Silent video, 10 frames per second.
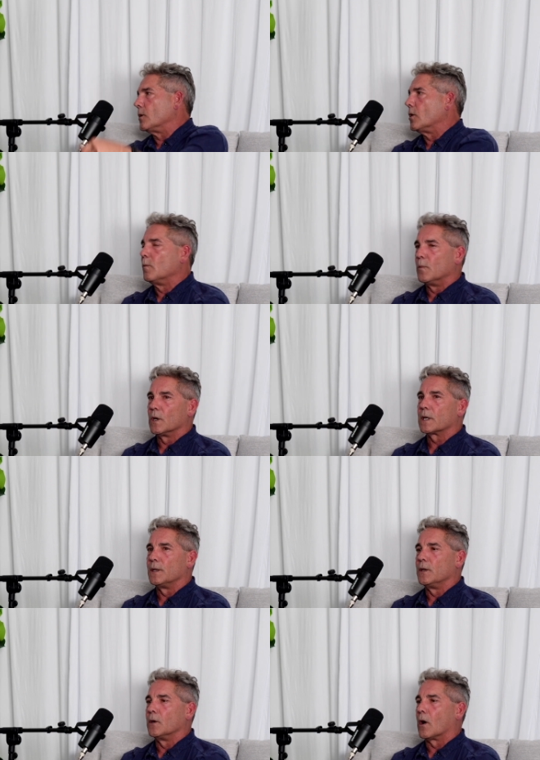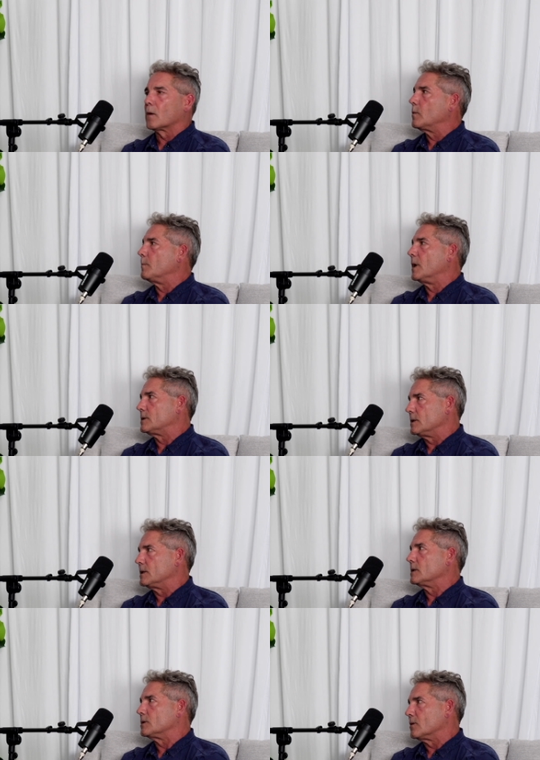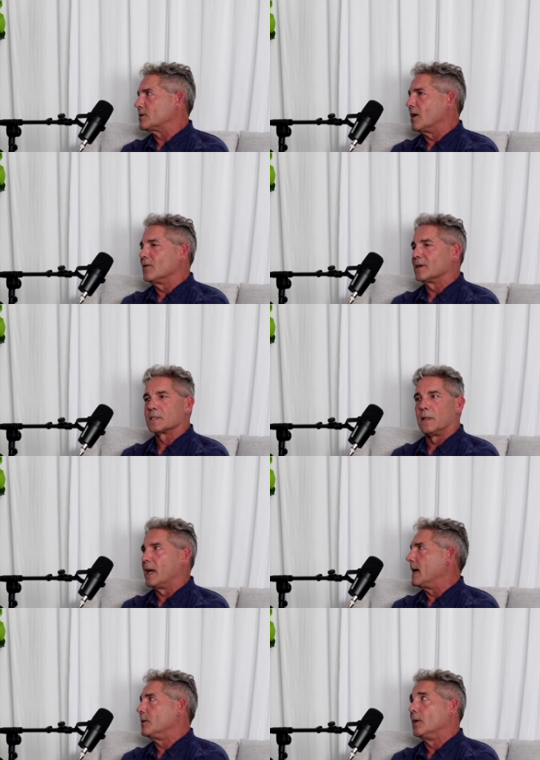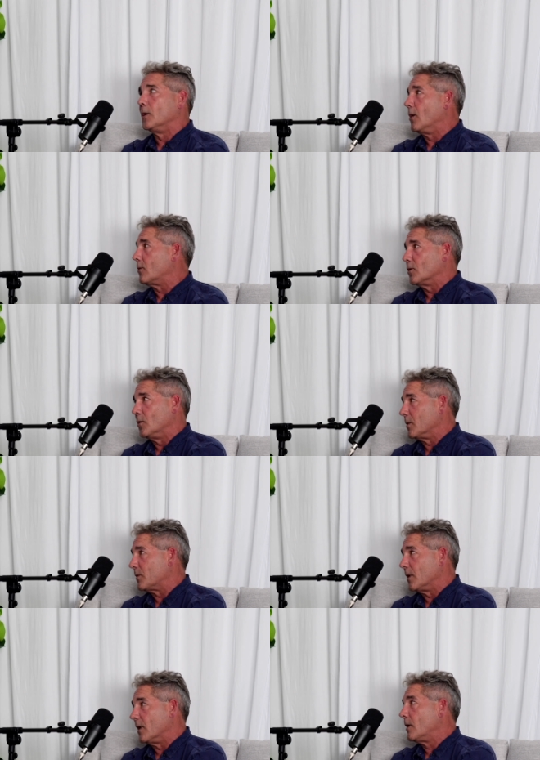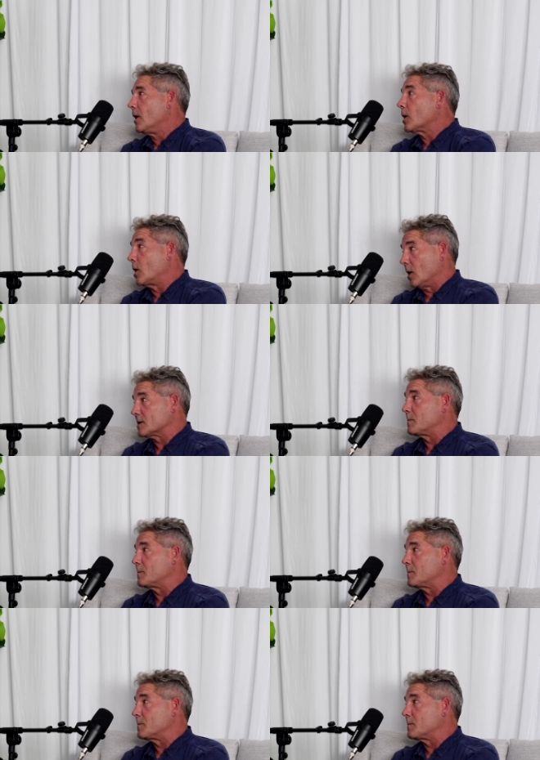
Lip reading: own book in New York with a bunch of digital tokens, and they had no clue what their cost